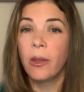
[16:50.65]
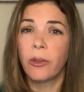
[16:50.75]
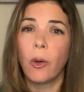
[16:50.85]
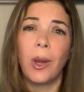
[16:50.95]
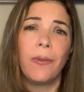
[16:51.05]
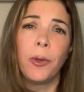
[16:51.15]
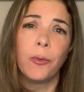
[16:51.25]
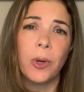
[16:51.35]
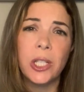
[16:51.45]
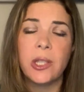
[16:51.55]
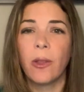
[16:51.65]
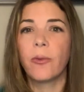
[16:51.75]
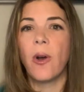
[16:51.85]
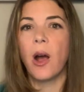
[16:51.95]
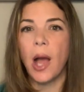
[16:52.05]
So if you've reached this
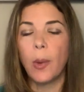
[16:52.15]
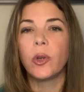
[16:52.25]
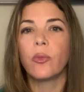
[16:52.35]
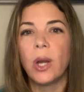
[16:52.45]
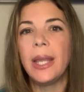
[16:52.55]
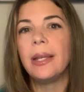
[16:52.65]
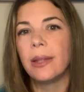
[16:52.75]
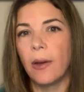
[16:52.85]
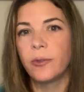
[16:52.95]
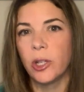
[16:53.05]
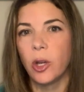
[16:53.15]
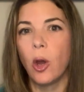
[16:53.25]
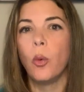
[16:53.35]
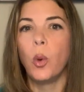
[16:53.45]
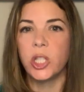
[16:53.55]
far, I would really love to
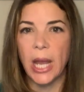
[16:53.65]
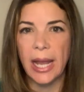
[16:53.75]
know which